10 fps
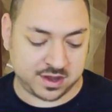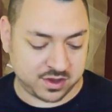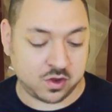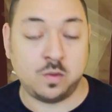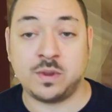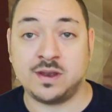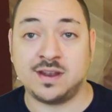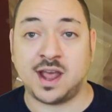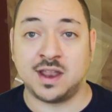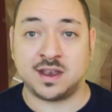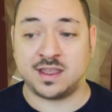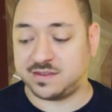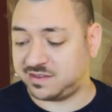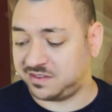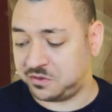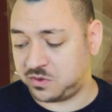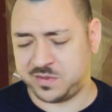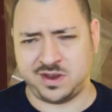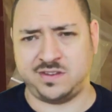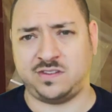open unless you want me
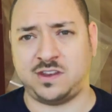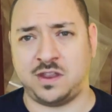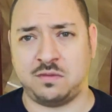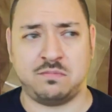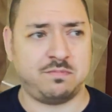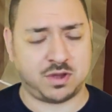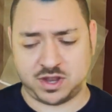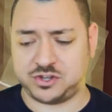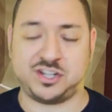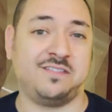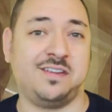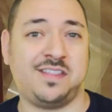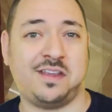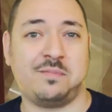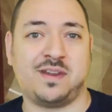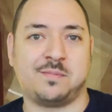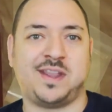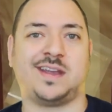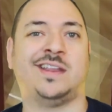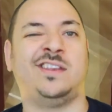to just unpunch everything, but I'm not
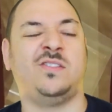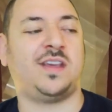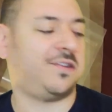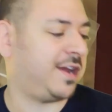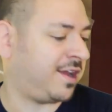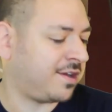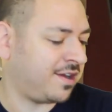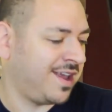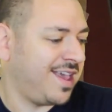going to do that right here